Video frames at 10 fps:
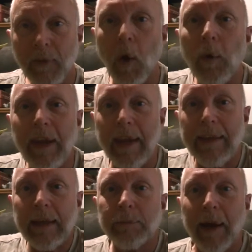it. Okay,
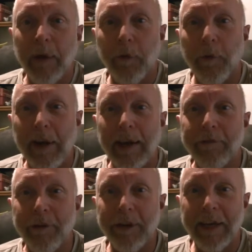that's my rant
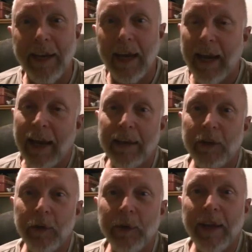for today. I had to
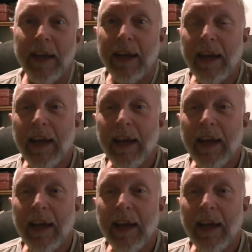do that.